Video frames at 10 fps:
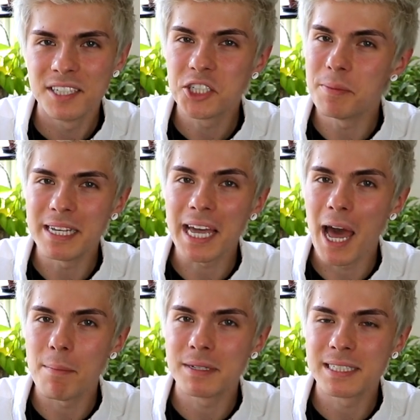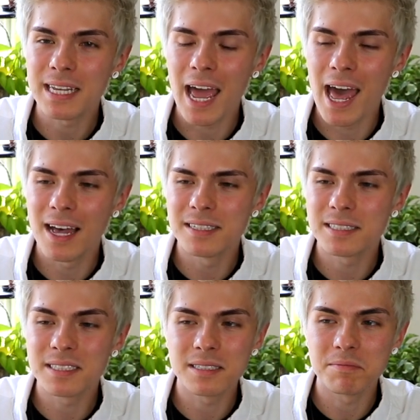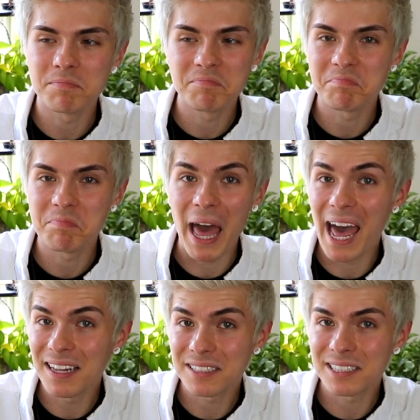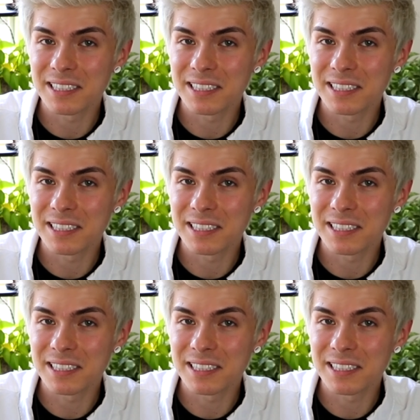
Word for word: to be kept as pets.